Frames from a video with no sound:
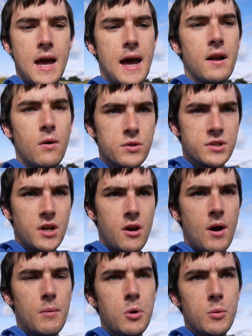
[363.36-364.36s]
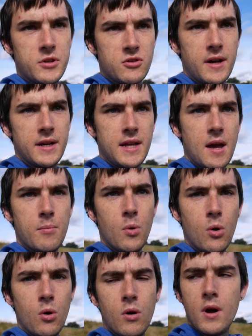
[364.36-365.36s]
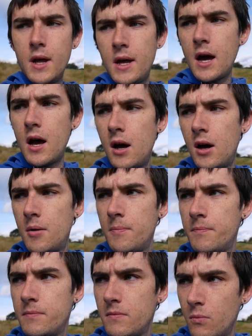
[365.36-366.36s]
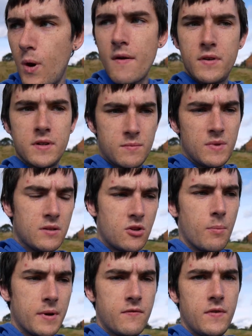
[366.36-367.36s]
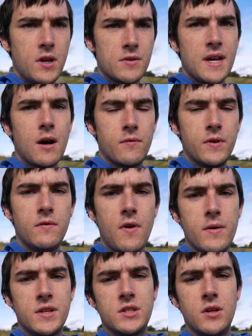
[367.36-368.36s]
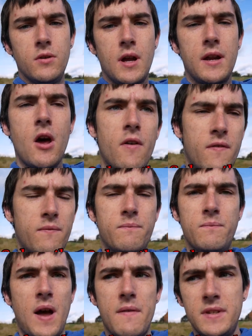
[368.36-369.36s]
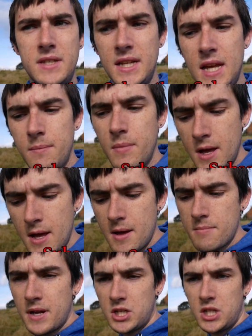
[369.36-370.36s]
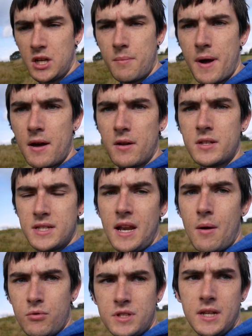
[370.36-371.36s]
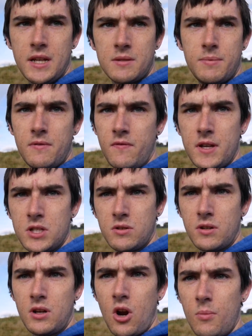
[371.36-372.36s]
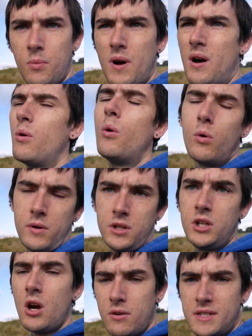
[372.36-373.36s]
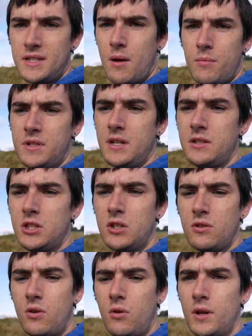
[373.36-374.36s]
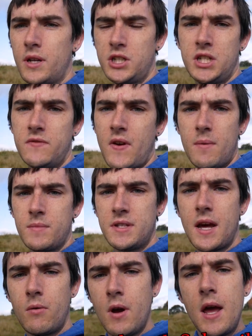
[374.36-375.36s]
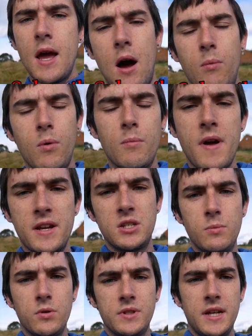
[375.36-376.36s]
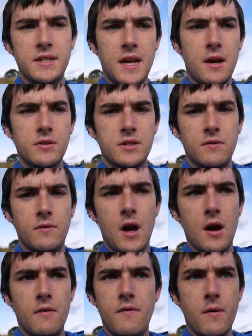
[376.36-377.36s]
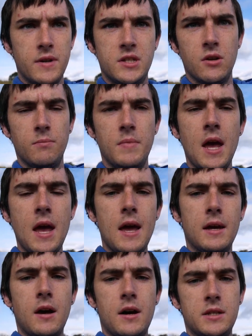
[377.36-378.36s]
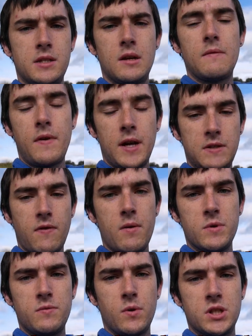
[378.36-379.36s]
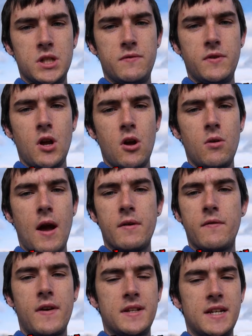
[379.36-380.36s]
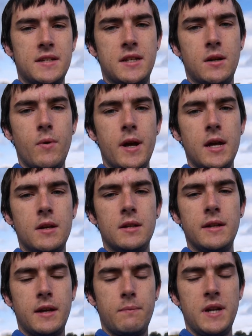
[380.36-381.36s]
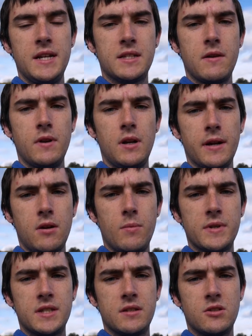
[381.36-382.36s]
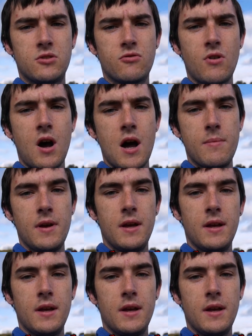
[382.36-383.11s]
And also, I will be trying to get more weather topic videos out for you very soon. I know having to keep mentioning about a celebrity that's been featured on the Globe, well, or young celebrity, as you can call her, because she's famous now. I will mention more details very soon. Guys, thanks very much for watching this video. Have a fantastic week. Please give it a like, comment, and subscribe.